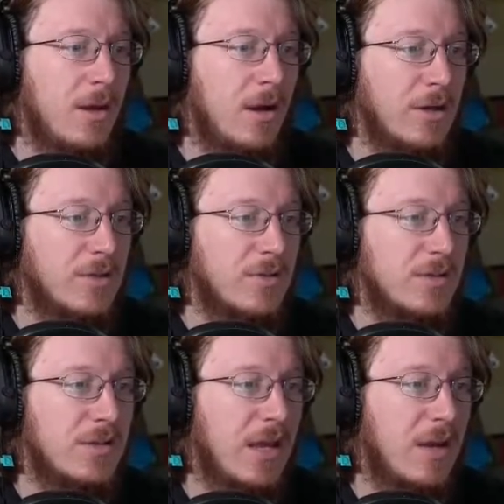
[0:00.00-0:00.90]
Alright, so this
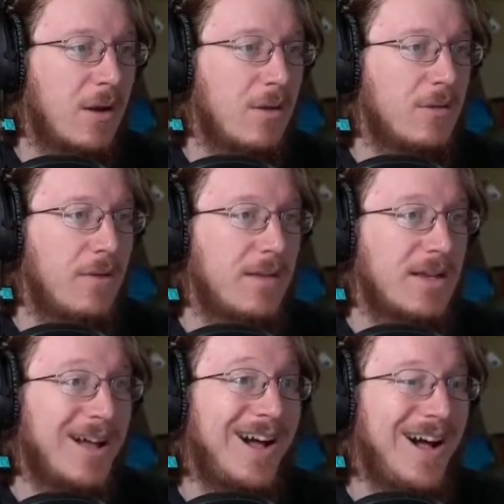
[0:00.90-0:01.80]
is a holographic
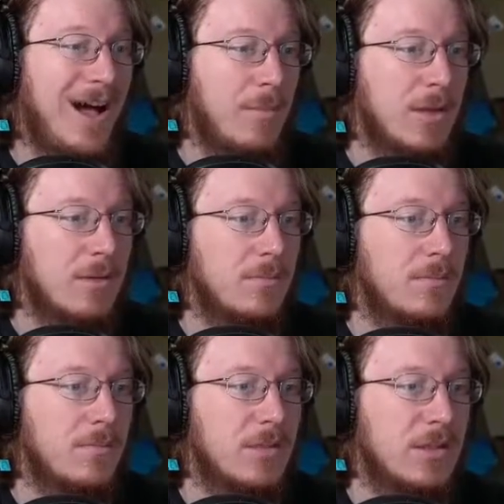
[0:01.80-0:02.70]
common.
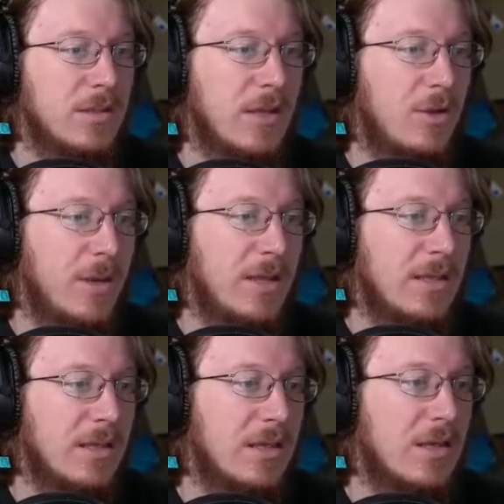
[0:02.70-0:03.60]
You can tell by
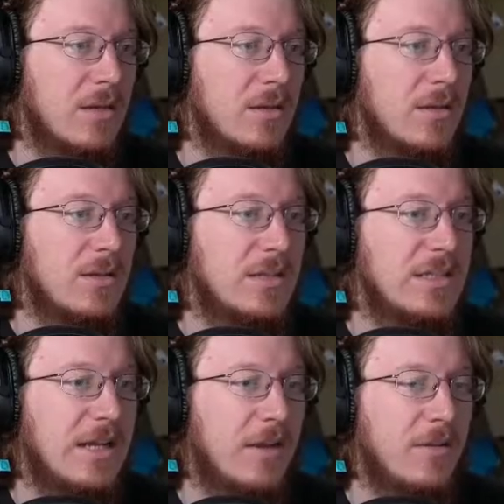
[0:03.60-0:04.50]
the C
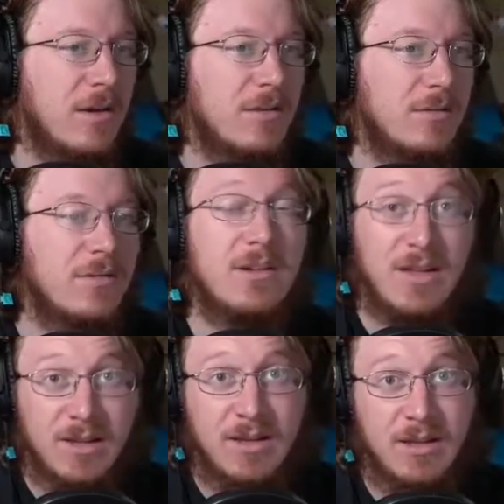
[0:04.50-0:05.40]
down there.
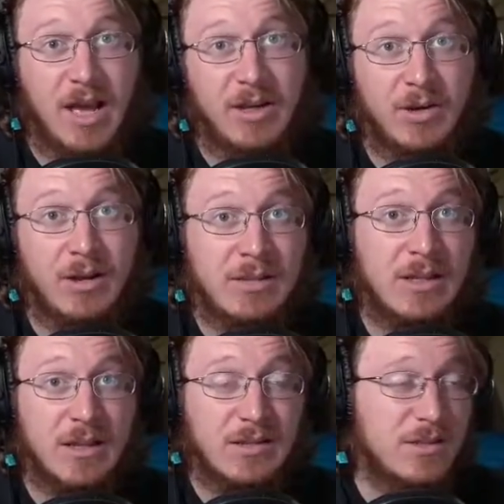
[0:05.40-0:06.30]
I know, I sound
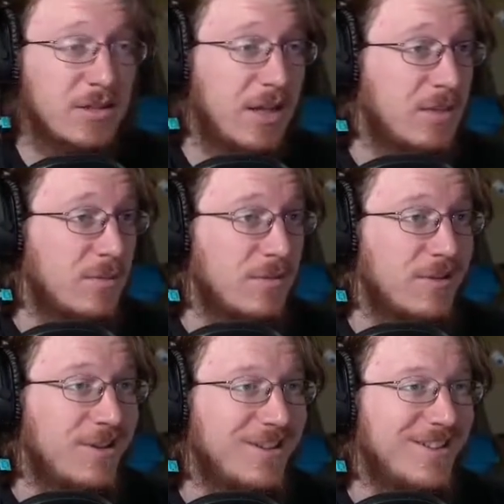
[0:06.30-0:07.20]
like such an expert.
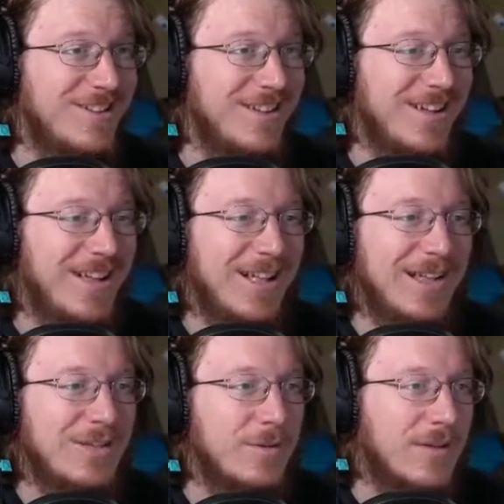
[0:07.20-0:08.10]

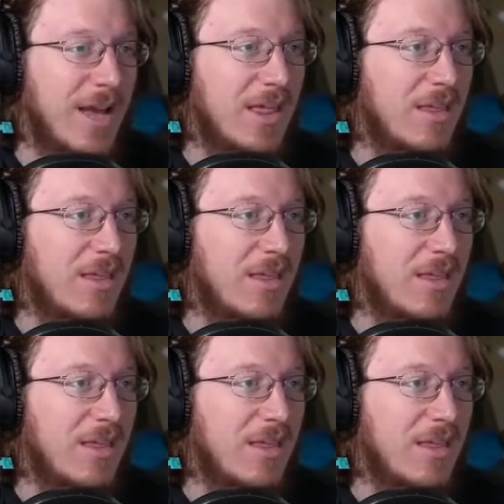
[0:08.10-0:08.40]
So we got